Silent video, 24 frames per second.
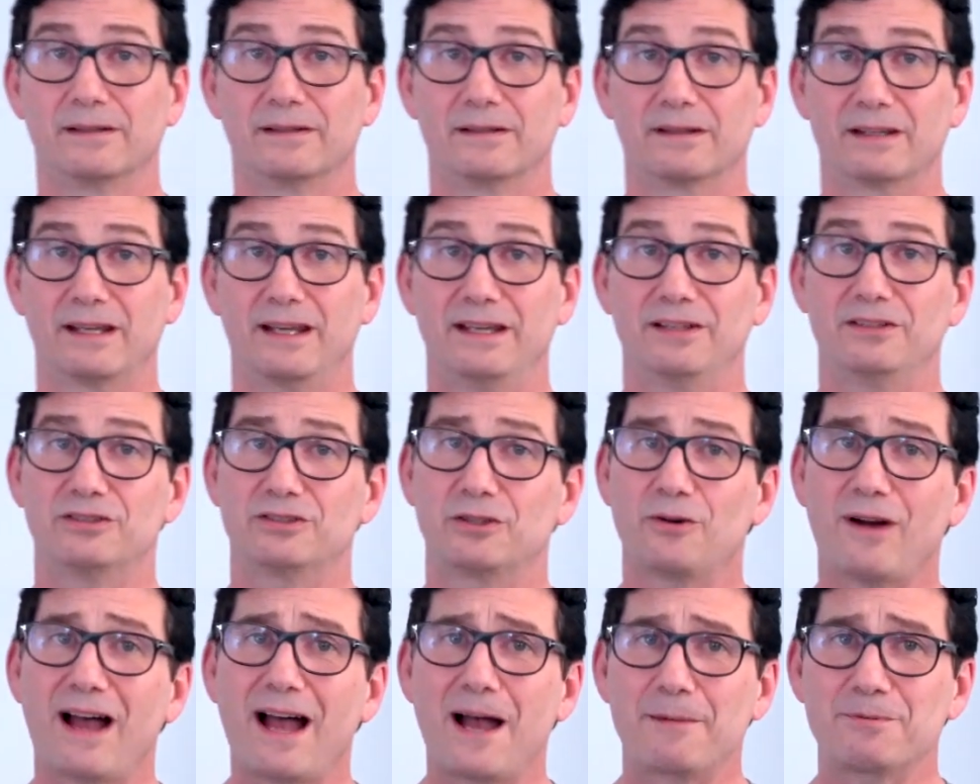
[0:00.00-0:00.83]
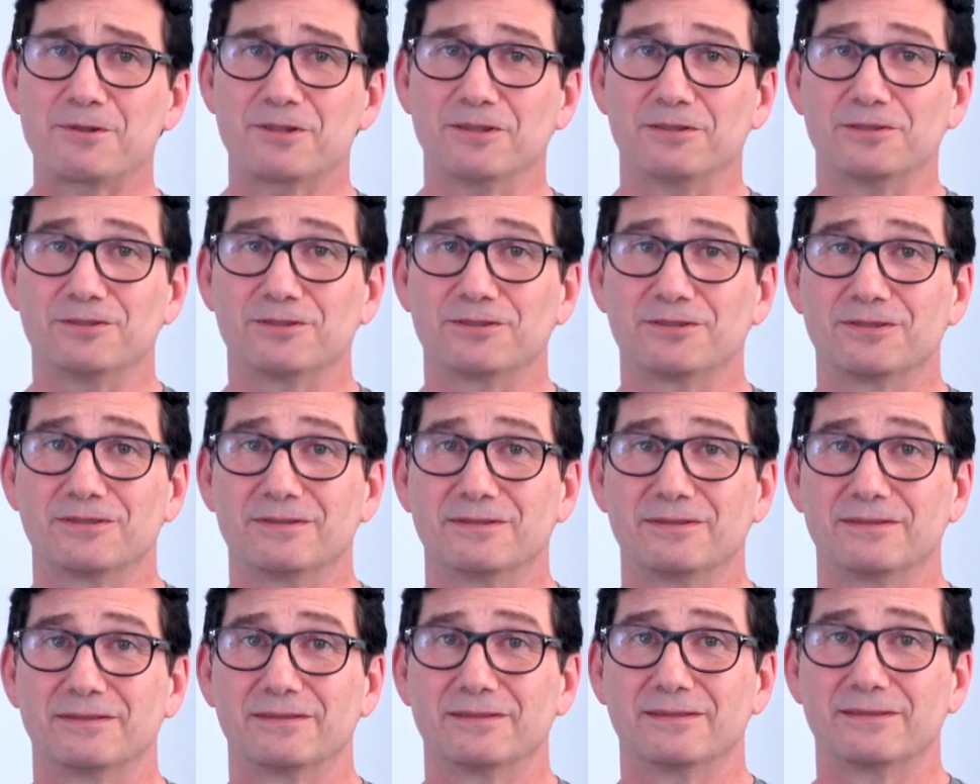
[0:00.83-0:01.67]
Okay, so options.
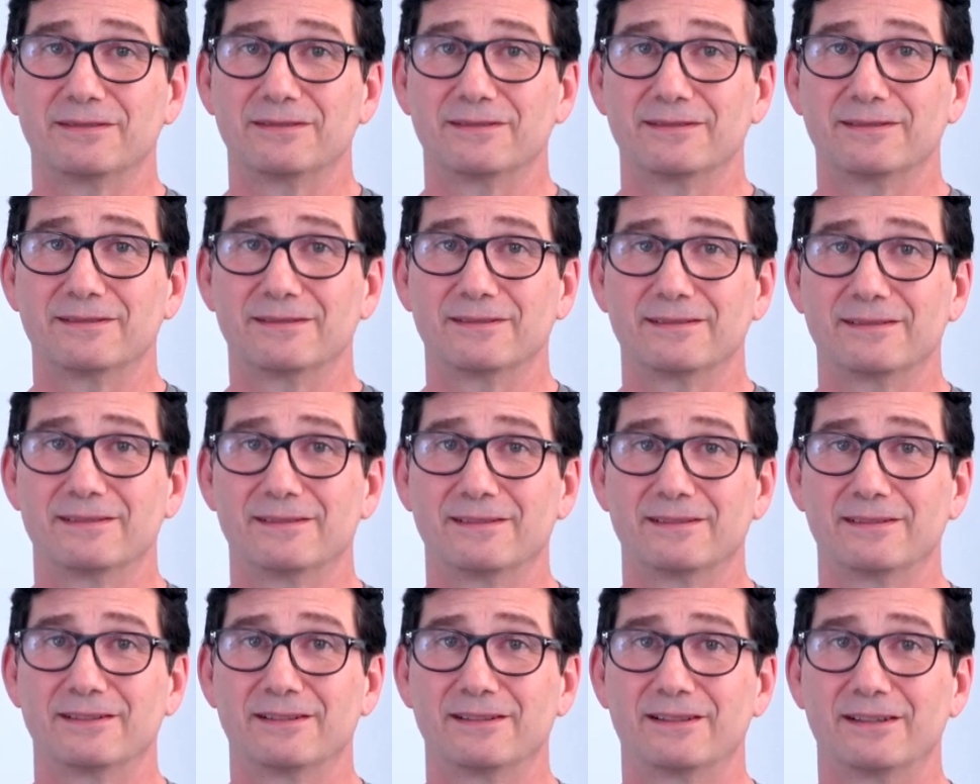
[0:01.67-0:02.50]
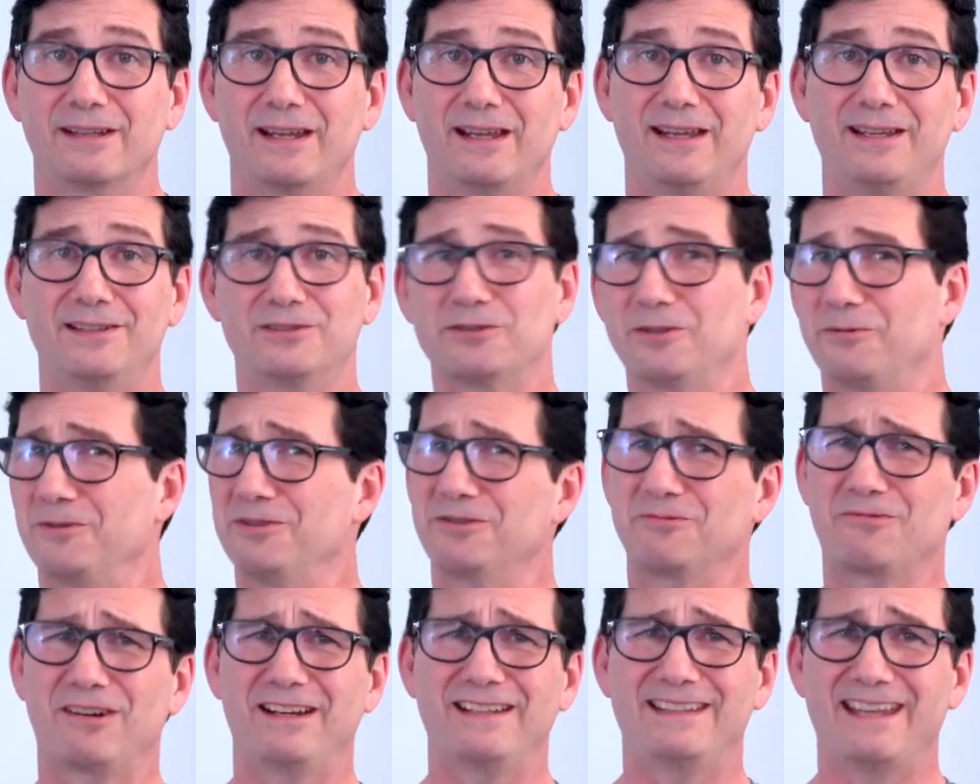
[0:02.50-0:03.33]
Okay, it's always
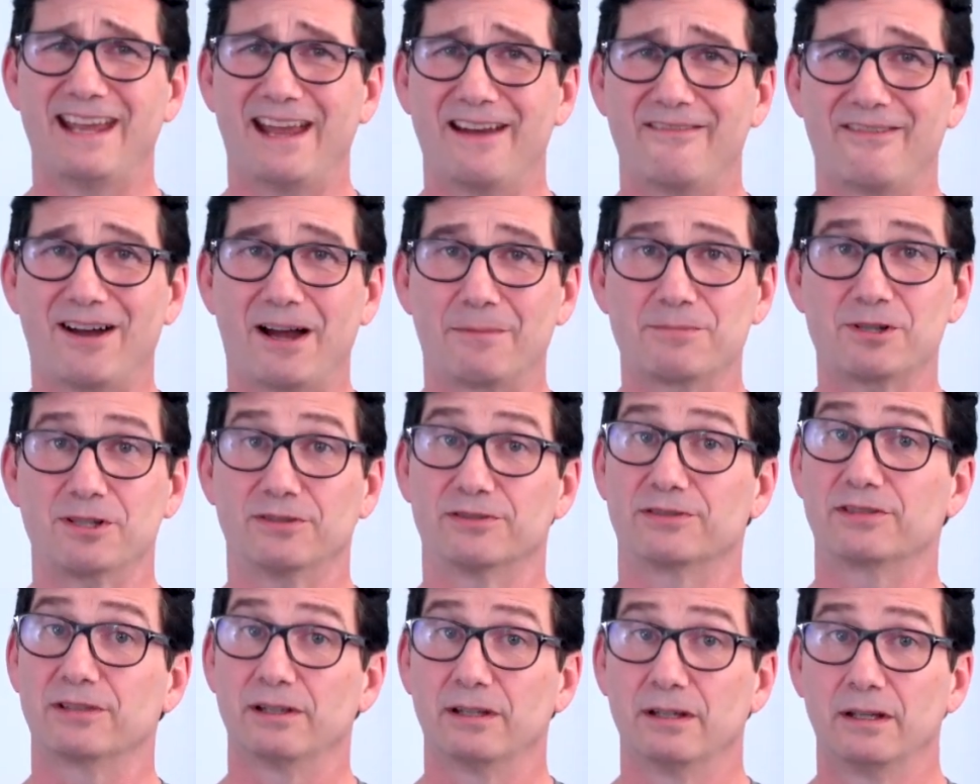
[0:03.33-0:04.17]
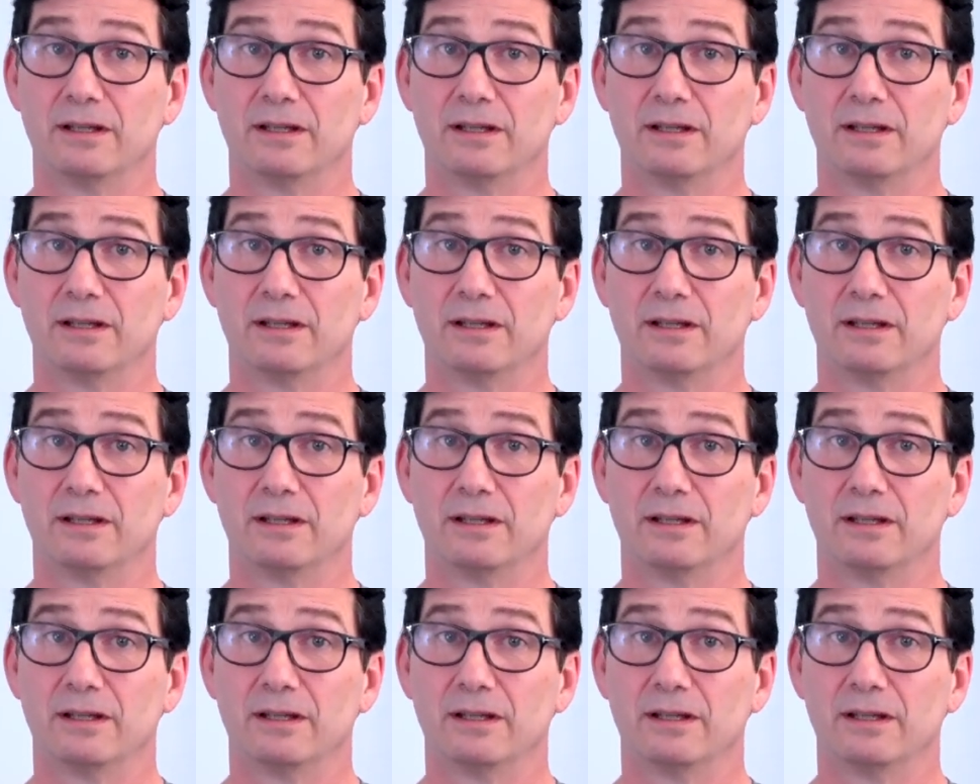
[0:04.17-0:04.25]
great to have options.